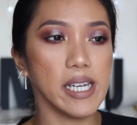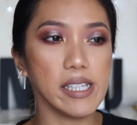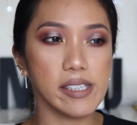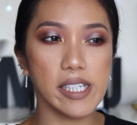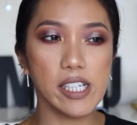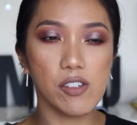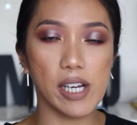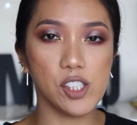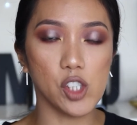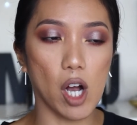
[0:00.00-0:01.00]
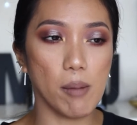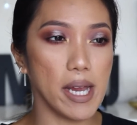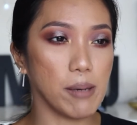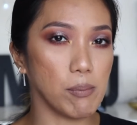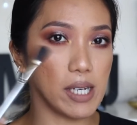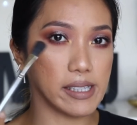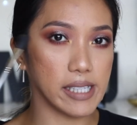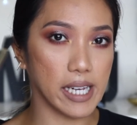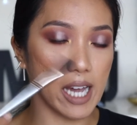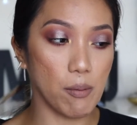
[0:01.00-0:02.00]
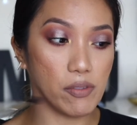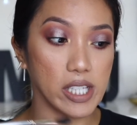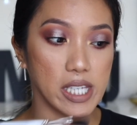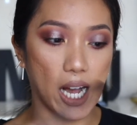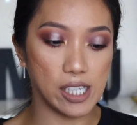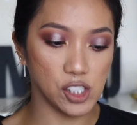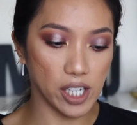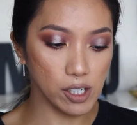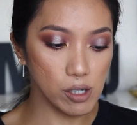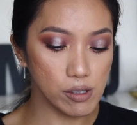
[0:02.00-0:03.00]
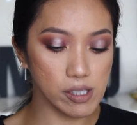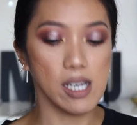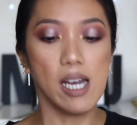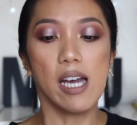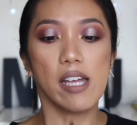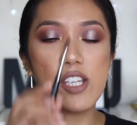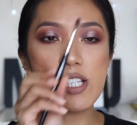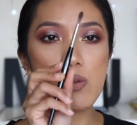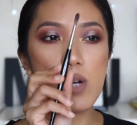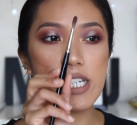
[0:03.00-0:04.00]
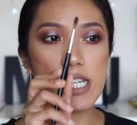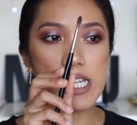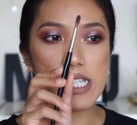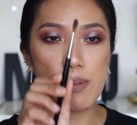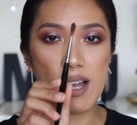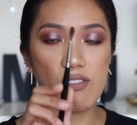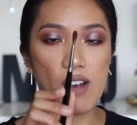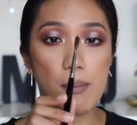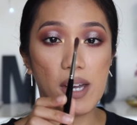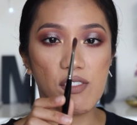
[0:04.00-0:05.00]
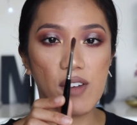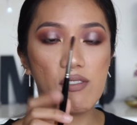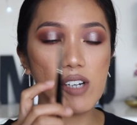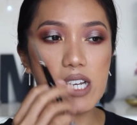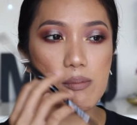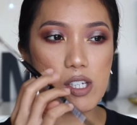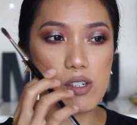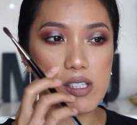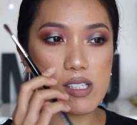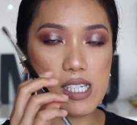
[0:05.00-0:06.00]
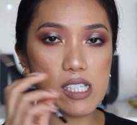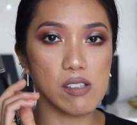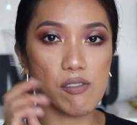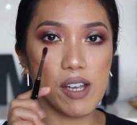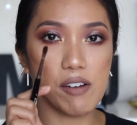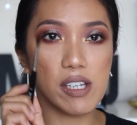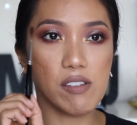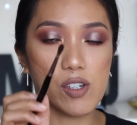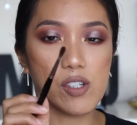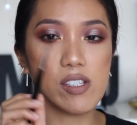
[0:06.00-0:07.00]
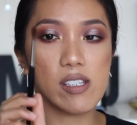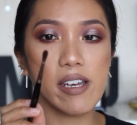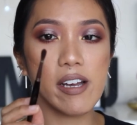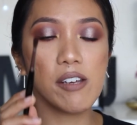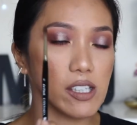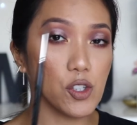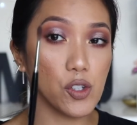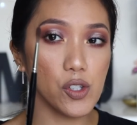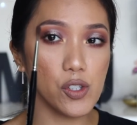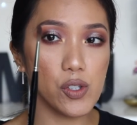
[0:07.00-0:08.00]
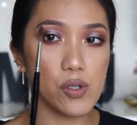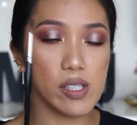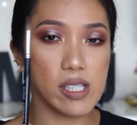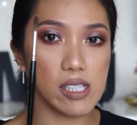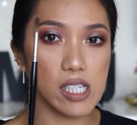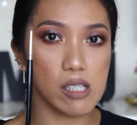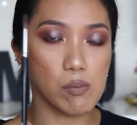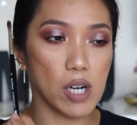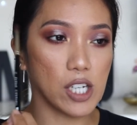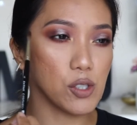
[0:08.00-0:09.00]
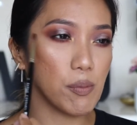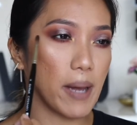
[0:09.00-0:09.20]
it did a great job in blending out the eyeshadows. This one is by far my favorite because it's very versatile. You could use this brush to